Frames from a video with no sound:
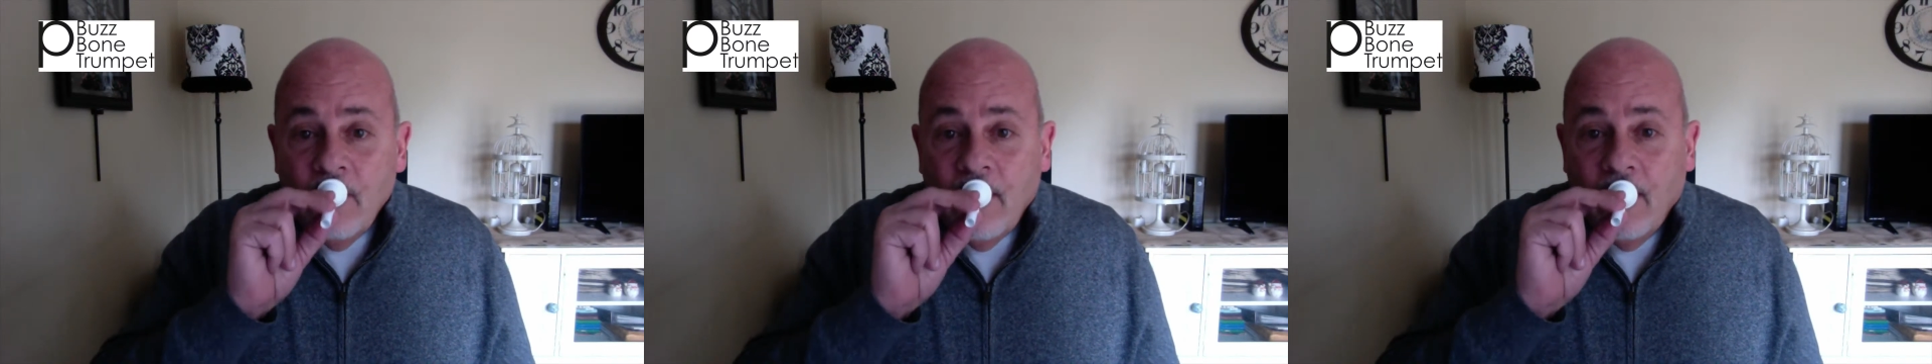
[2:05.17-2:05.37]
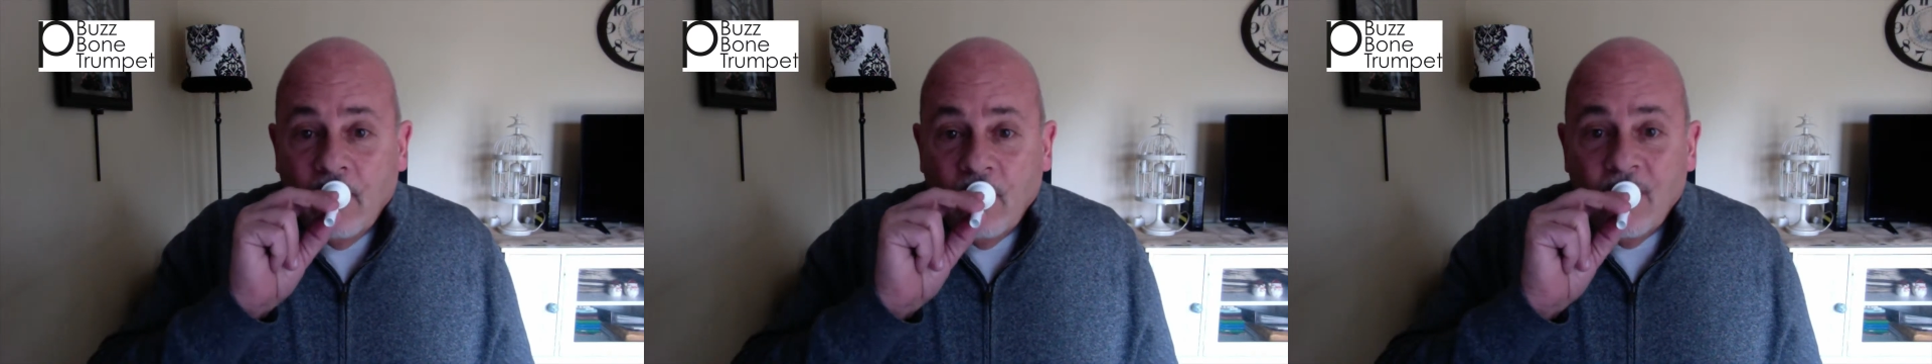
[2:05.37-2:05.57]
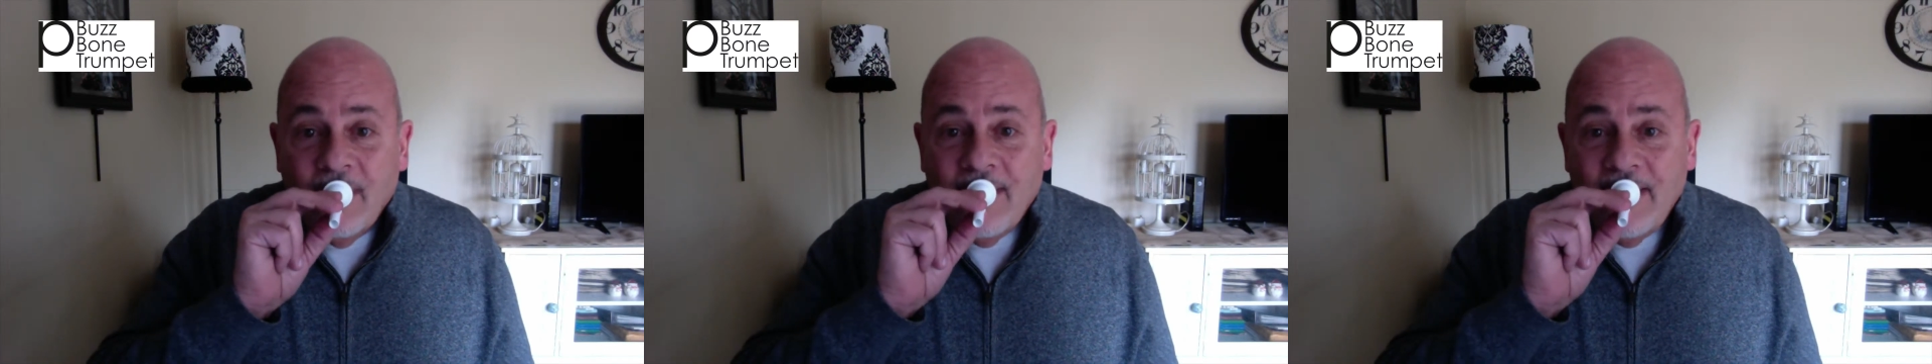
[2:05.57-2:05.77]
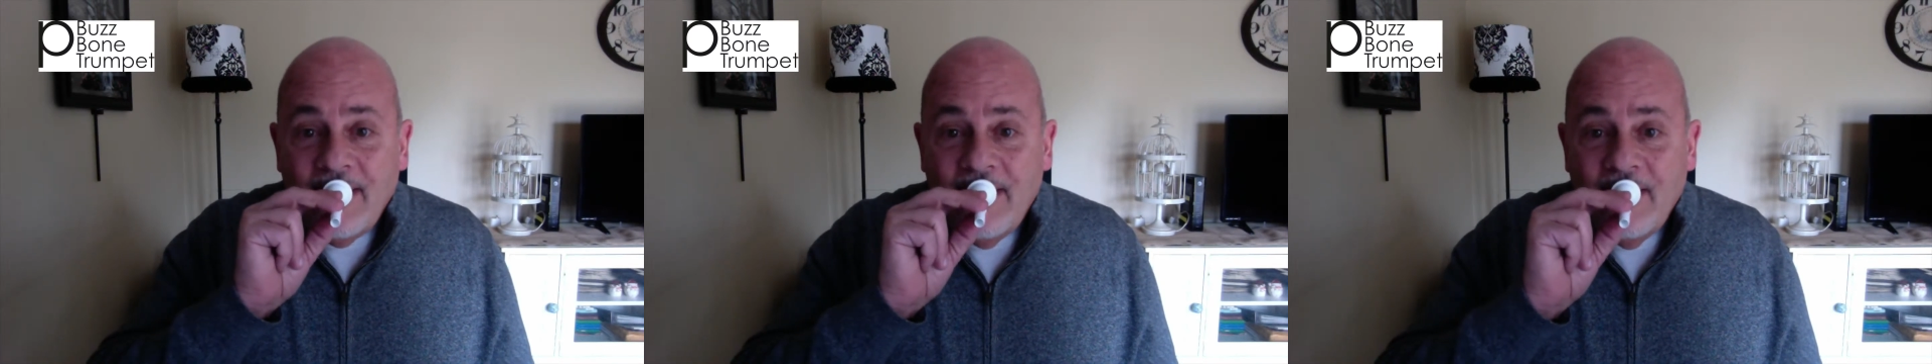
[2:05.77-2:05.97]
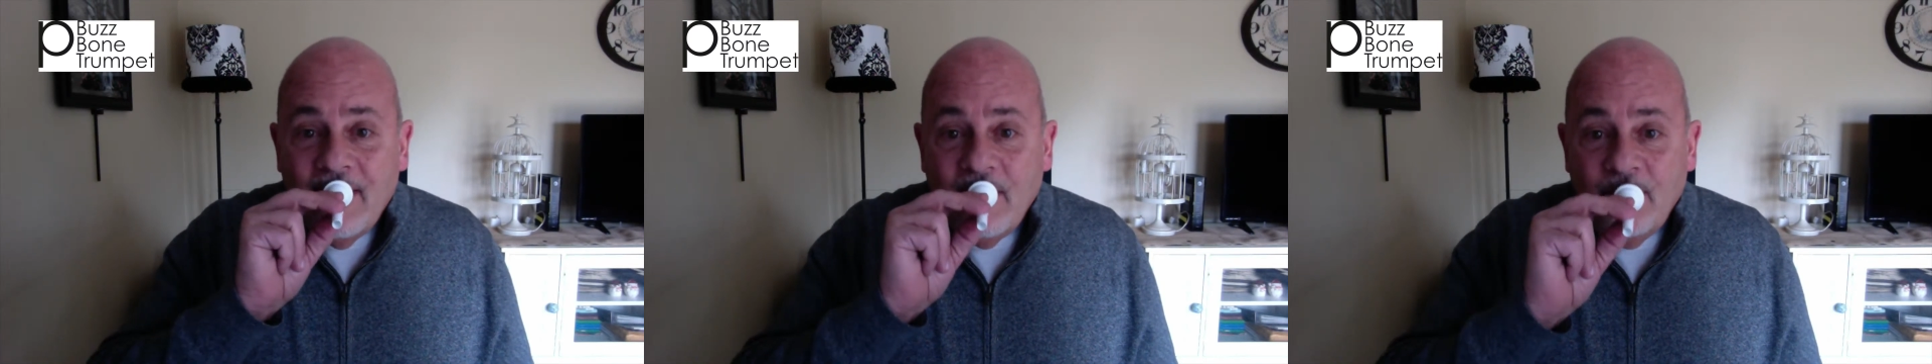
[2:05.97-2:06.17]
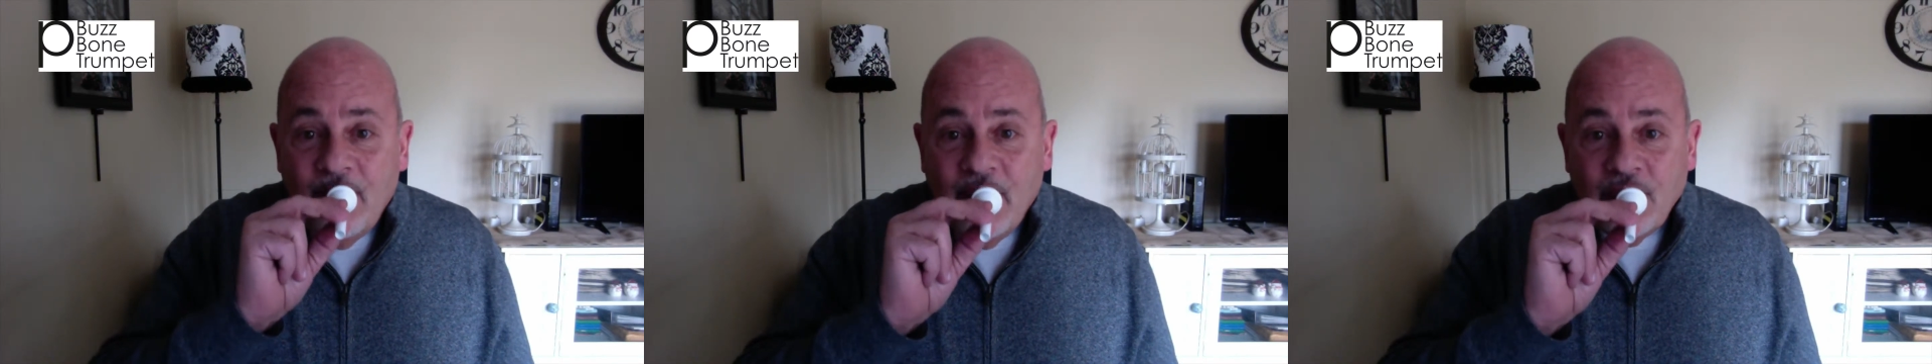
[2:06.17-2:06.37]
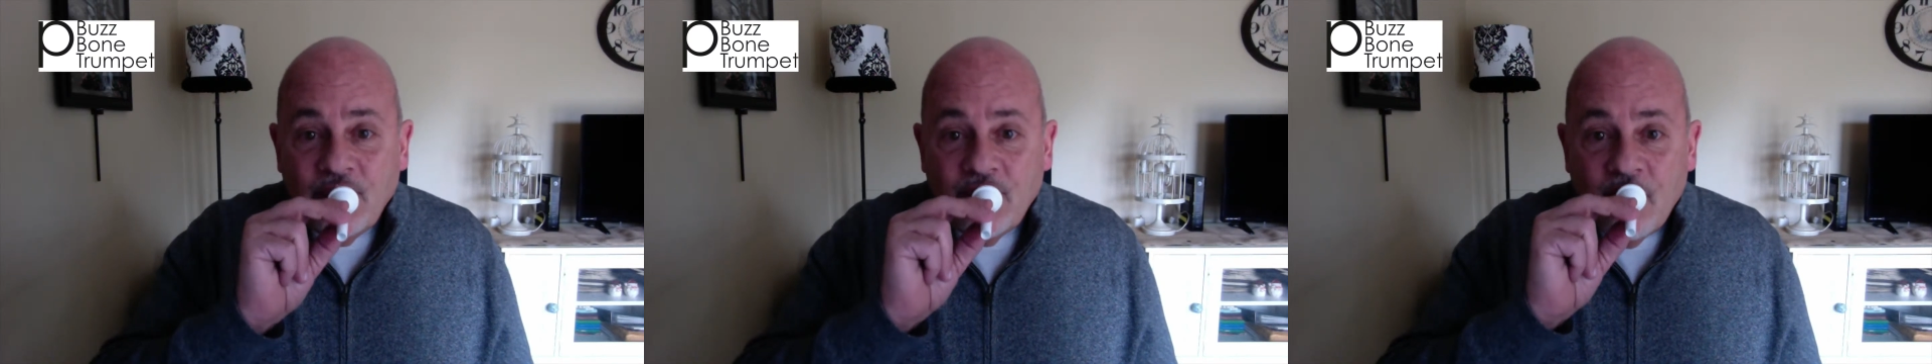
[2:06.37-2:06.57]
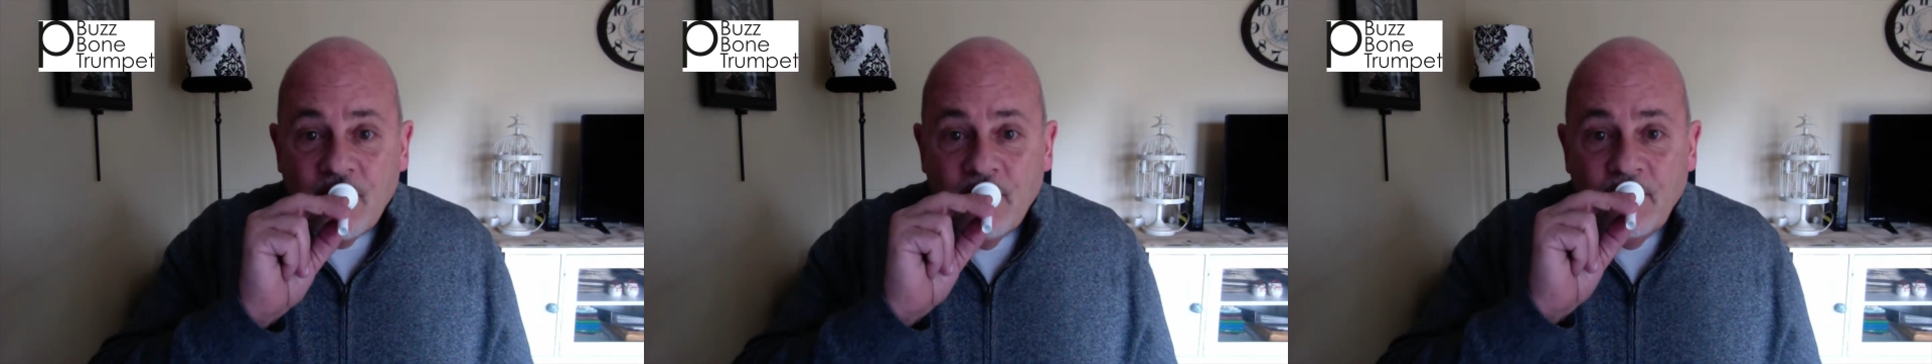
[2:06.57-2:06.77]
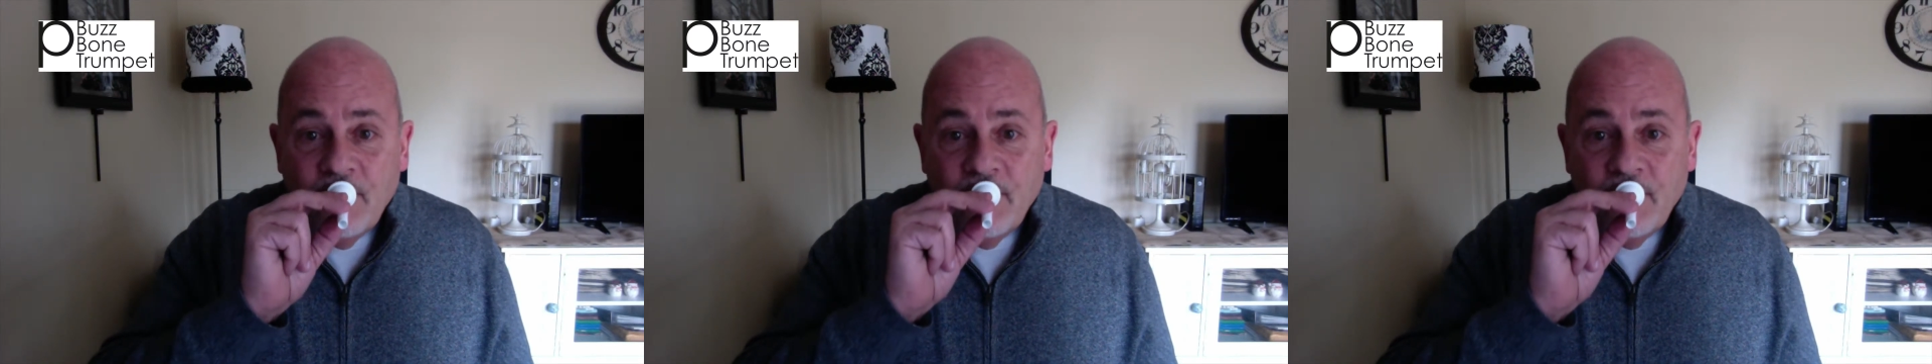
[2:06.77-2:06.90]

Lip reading: a really good picture